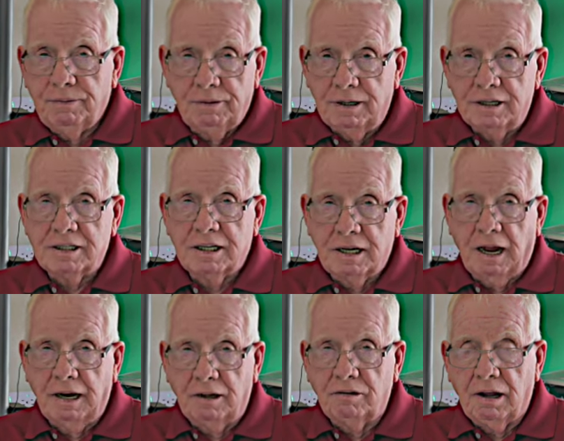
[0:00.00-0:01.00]
this
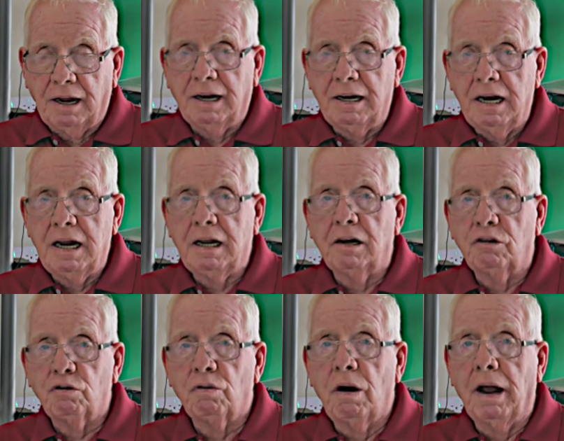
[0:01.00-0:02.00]
kind of technique a
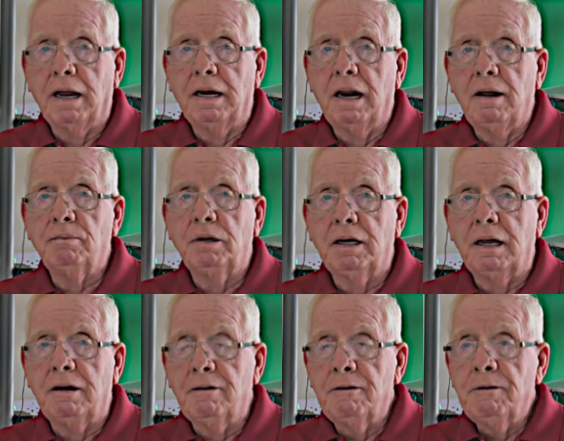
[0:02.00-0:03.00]
try,
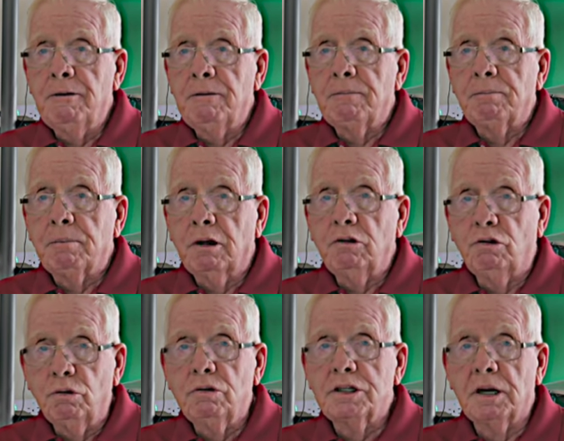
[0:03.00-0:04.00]
namely
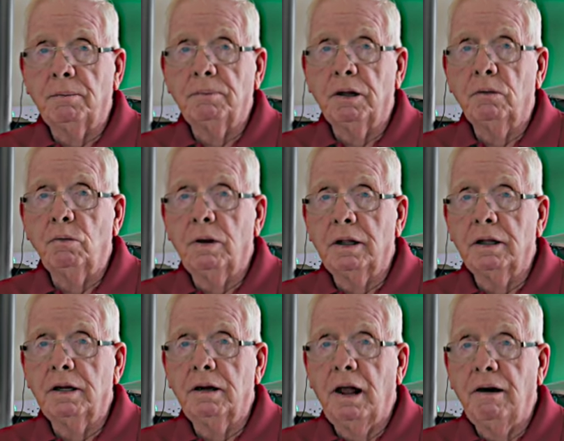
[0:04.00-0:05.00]
do something with
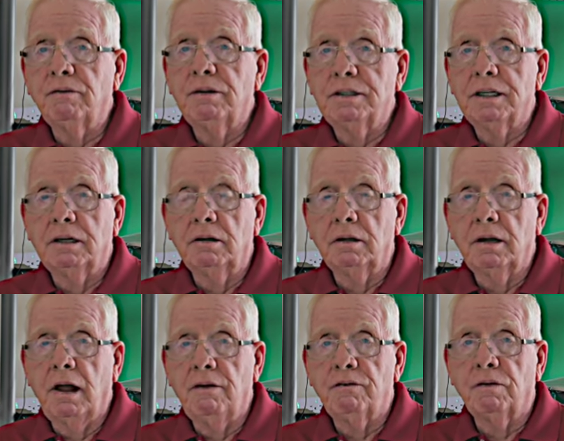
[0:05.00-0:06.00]
it every single
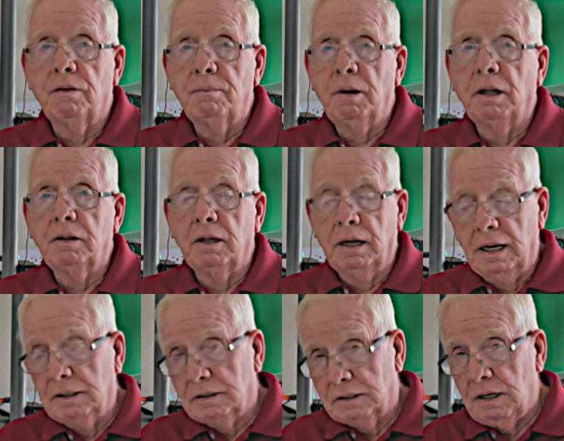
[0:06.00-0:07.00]
day for a month and
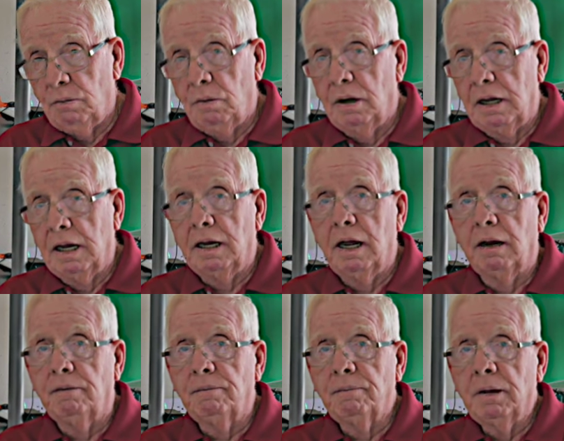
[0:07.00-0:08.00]
then see where you
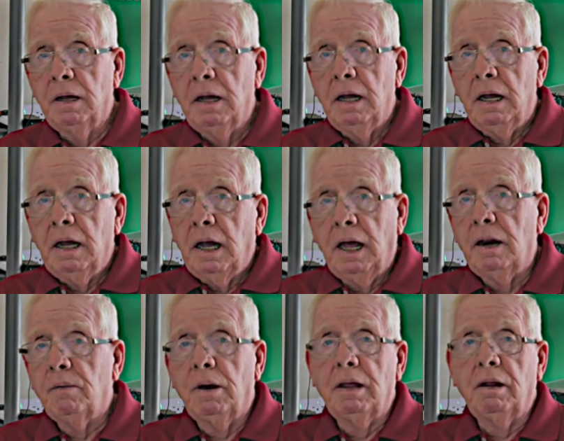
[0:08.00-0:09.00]
get.
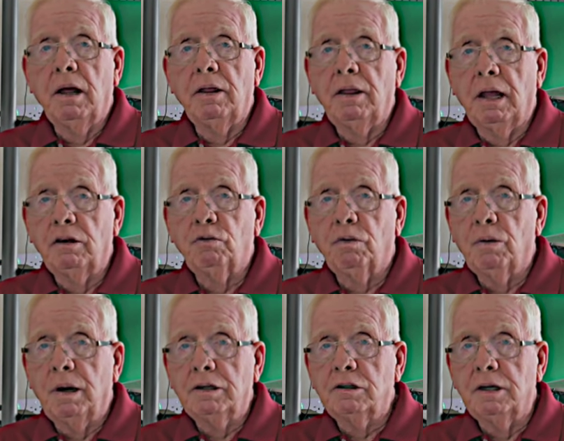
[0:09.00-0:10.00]
Anyway, thanks for
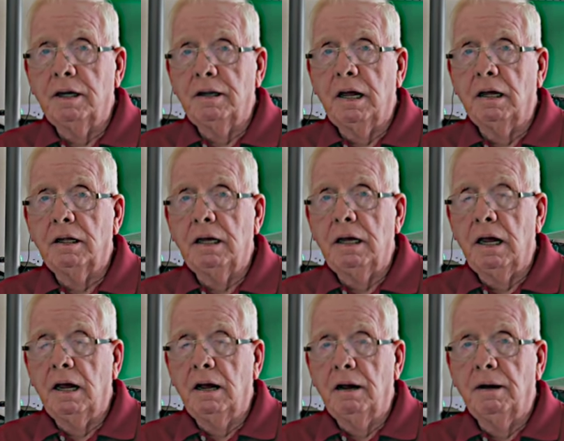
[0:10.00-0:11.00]
watching The
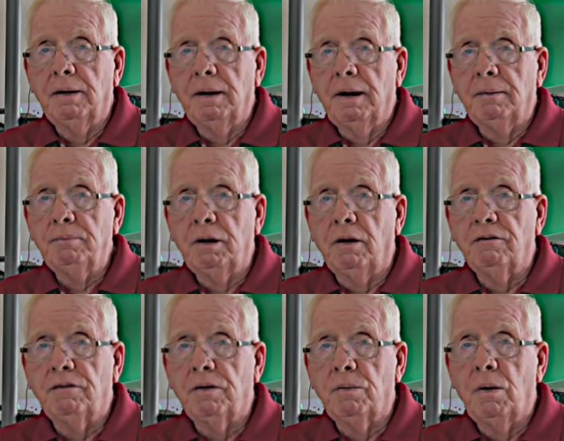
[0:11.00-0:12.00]
Daily. I'm done
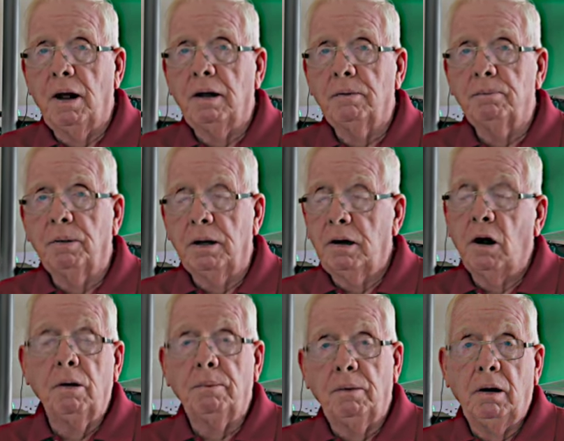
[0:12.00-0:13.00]
for a while, but
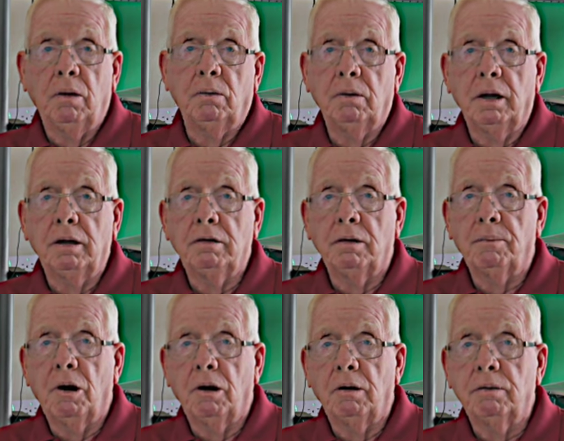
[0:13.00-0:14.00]
and
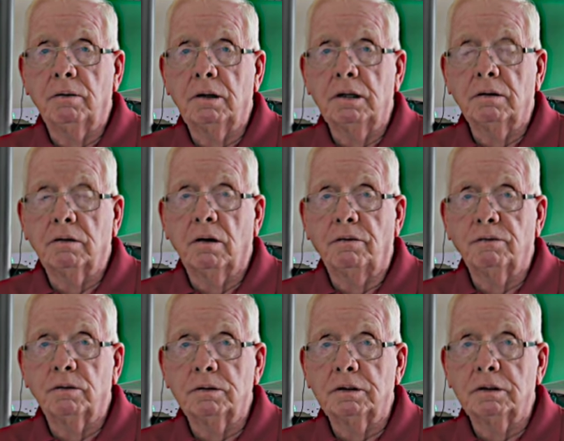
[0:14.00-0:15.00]
tomorrow,
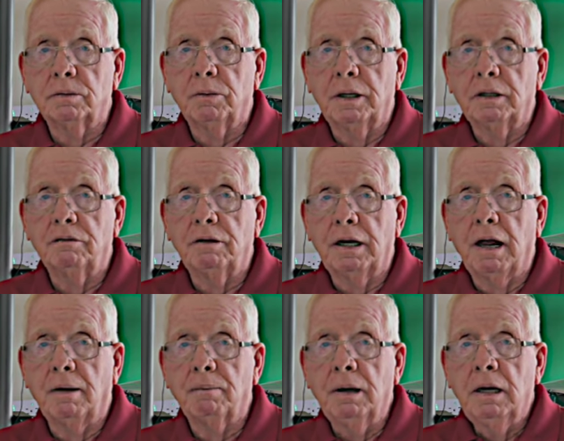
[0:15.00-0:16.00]
of course, is the weekly
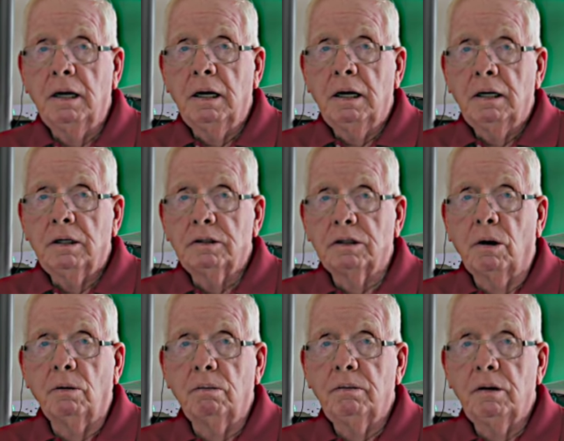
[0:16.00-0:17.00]
recap.
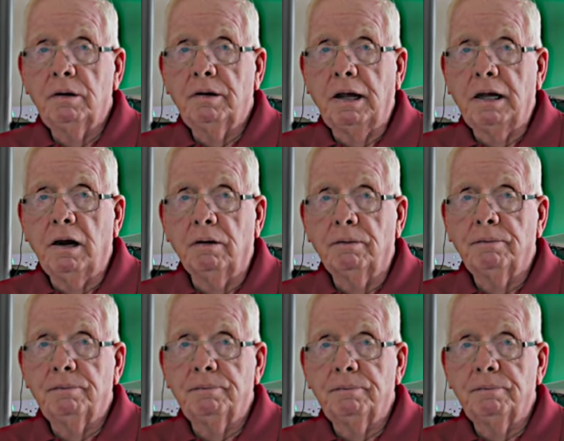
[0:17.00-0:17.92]
So take care.